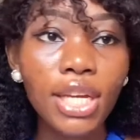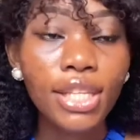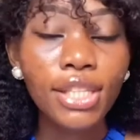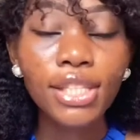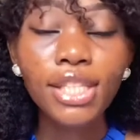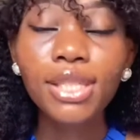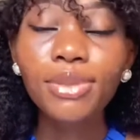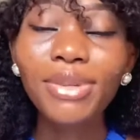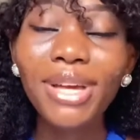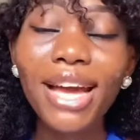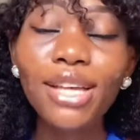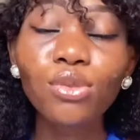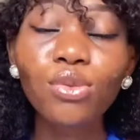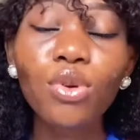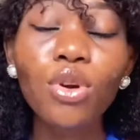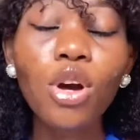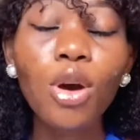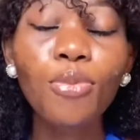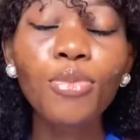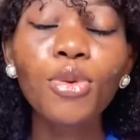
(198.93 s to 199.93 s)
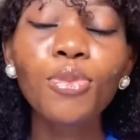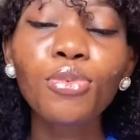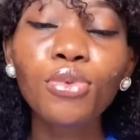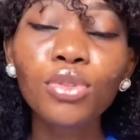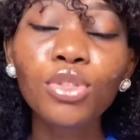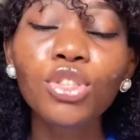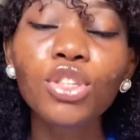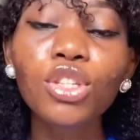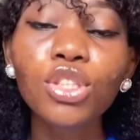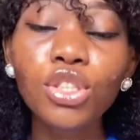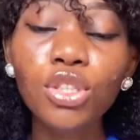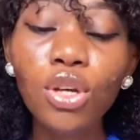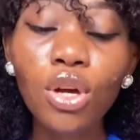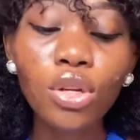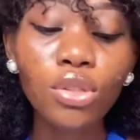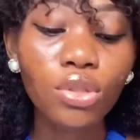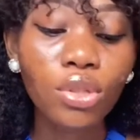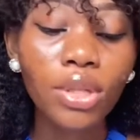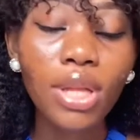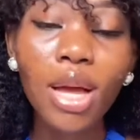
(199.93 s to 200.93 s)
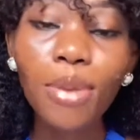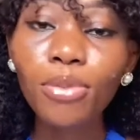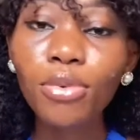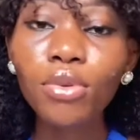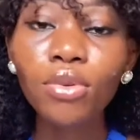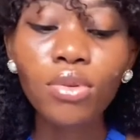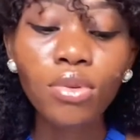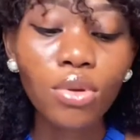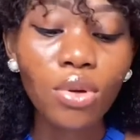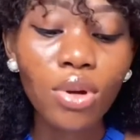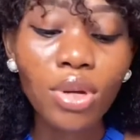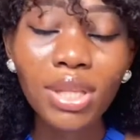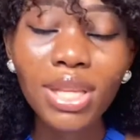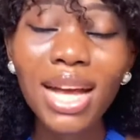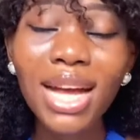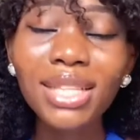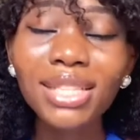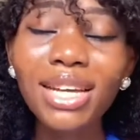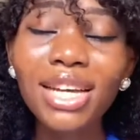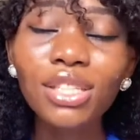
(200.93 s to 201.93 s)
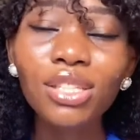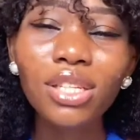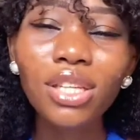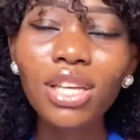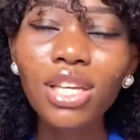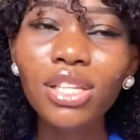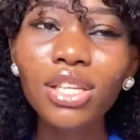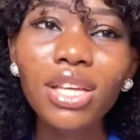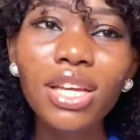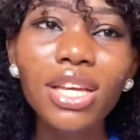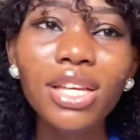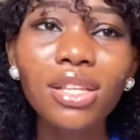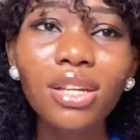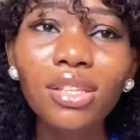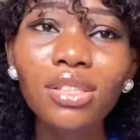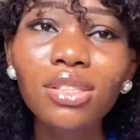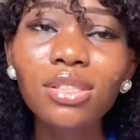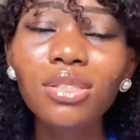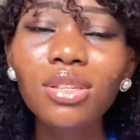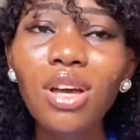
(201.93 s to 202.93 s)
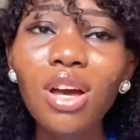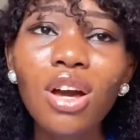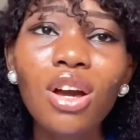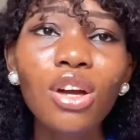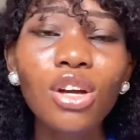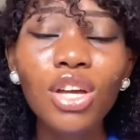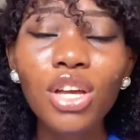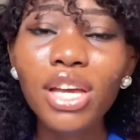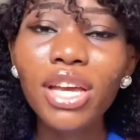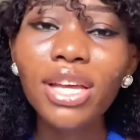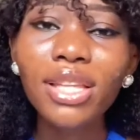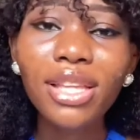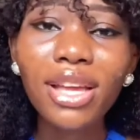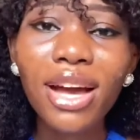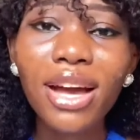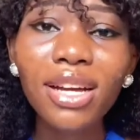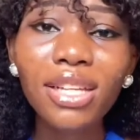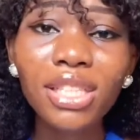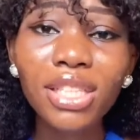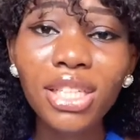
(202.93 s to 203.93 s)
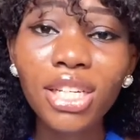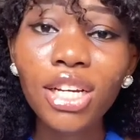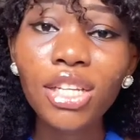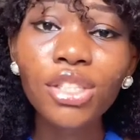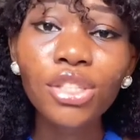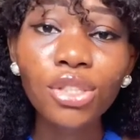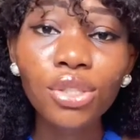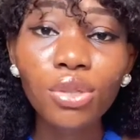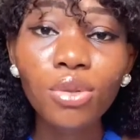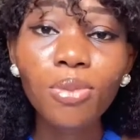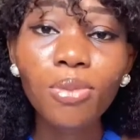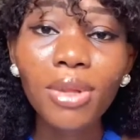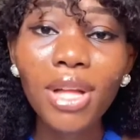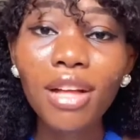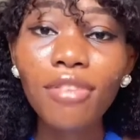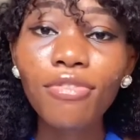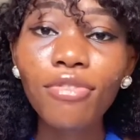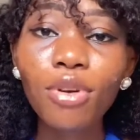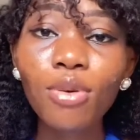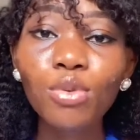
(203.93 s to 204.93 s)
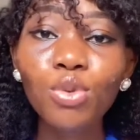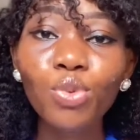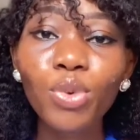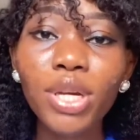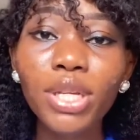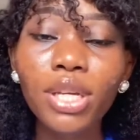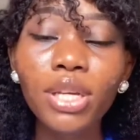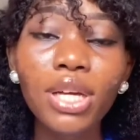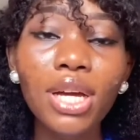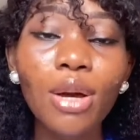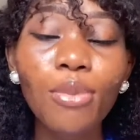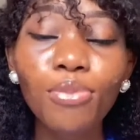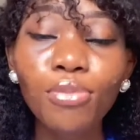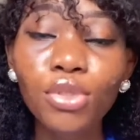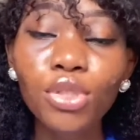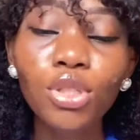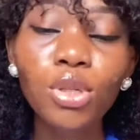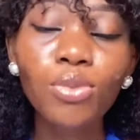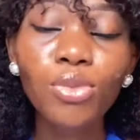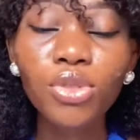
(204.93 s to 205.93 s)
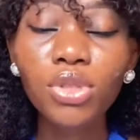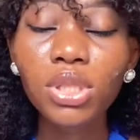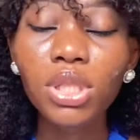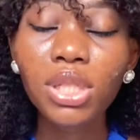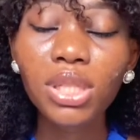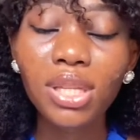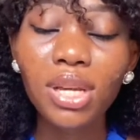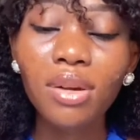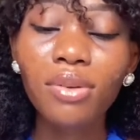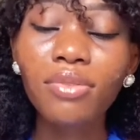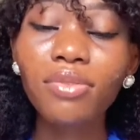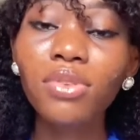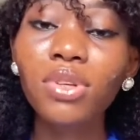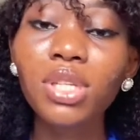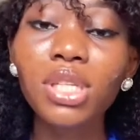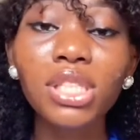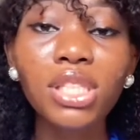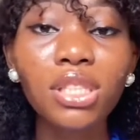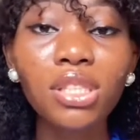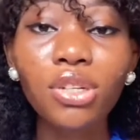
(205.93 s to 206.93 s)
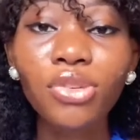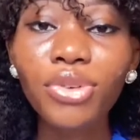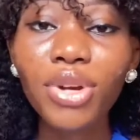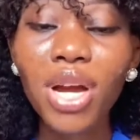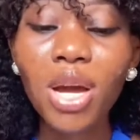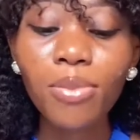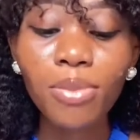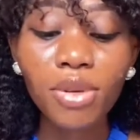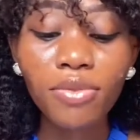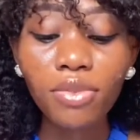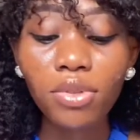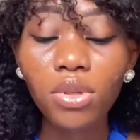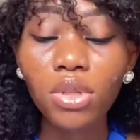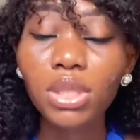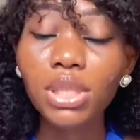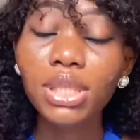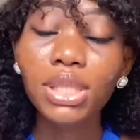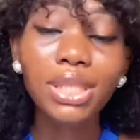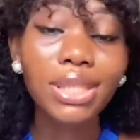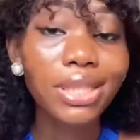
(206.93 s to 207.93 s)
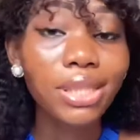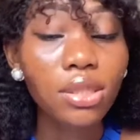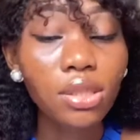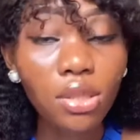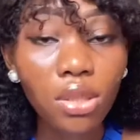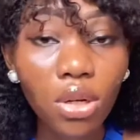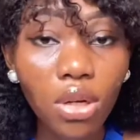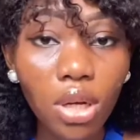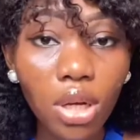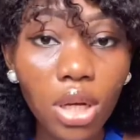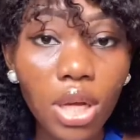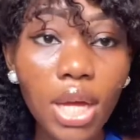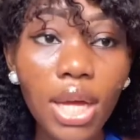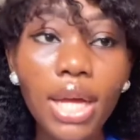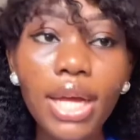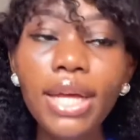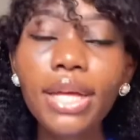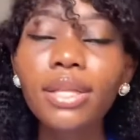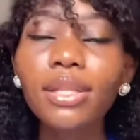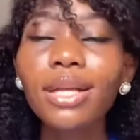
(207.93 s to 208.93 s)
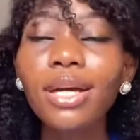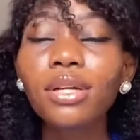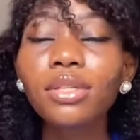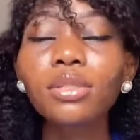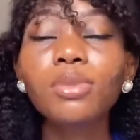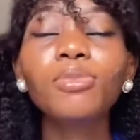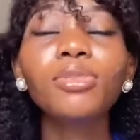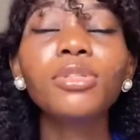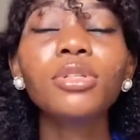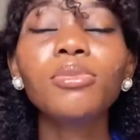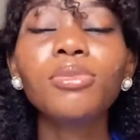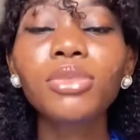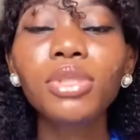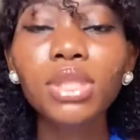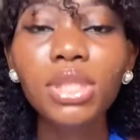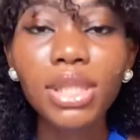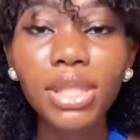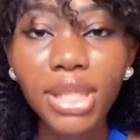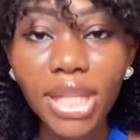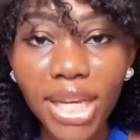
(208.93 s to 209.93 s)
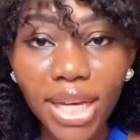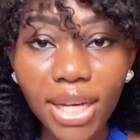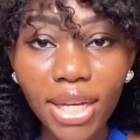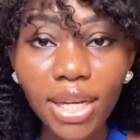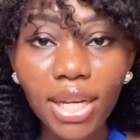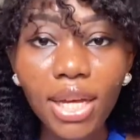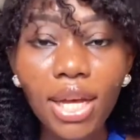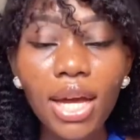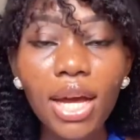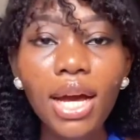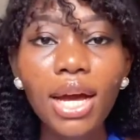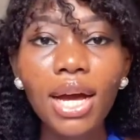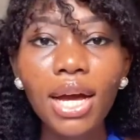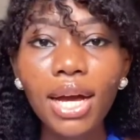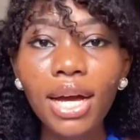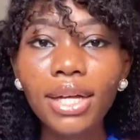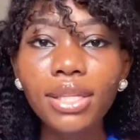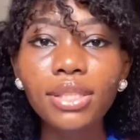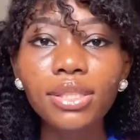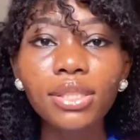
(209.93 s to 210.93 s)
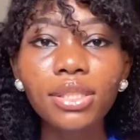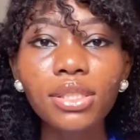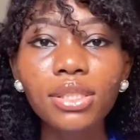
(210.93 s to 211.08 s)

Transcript: these guys will help you put your songs on apple on and there's a, a lot eh, there, there are new platforms where they can put your music now even on instagram even on tiktok they're going to put your music there and